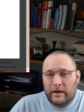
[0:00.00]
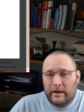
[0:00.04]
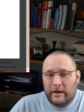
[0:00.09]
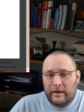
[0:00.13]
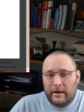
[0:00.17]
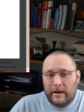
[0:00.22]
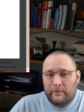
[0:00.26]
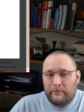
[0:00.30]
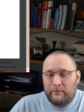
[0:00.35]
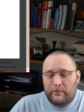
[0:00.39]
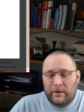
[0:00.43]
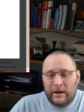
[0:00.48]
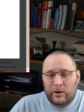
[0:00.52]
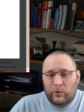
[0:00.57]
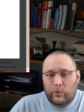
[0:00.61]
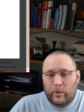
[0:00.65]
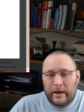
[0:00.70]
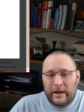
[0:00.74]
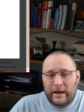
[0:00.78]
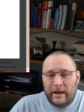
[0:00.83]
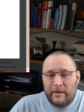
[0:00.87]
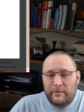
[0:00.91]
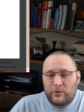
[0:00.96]
Uh, by the
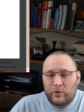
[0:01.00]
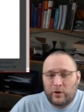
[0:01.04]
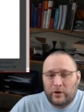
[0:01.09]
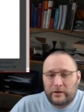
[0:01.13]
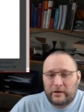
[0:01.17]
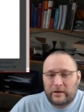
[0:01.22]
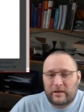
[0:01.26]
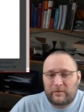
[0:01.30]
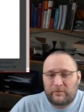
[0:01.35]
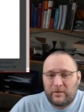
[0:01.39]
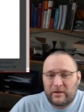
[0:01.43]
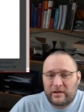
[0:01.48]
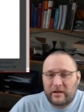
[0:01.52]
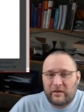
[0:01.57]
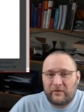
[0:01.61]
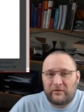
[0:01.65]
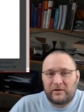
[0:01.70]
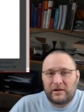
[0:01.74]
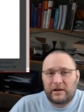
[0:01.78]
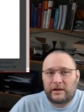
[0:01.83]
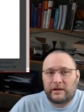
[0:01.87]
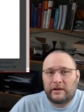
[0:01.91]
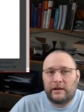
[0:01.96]
way, I'm not
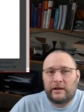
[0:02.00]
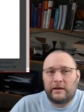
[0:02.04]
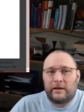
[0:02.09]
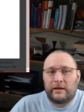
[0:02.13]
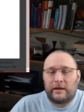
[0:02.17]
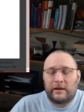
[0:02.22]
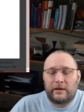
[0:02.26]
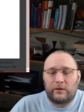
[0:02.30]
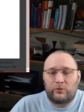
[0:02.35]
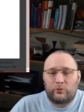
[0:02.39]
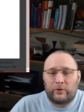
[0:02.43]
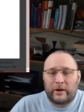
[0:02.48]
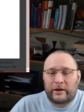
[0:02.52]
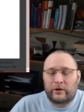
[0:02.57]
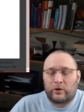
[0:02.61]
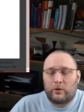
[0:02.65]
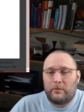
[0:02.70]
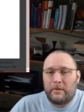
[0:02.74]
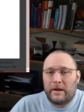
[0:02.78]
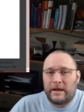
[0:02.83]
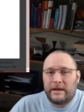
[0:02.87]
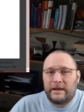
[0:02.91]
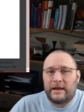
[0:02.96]
specifically
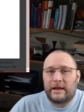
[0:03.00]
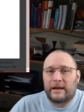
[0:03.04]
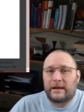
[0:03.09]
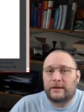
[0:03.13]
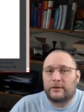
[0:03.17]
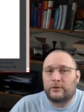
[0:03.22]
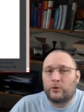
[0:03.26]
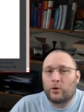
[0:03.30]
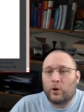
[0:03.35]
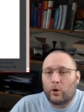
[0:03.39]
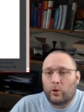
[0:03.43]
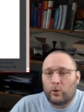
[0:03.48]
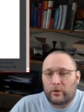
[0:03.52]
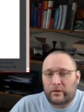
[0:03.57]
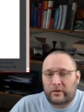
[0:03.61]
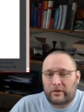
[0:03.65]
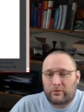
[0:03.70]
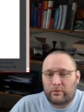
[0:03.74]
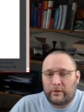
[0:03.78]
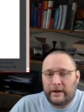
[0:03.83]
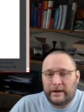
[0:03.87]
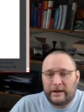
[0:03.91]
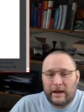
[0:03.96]
recommending
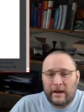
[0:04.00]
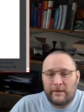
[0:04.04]
those. Right?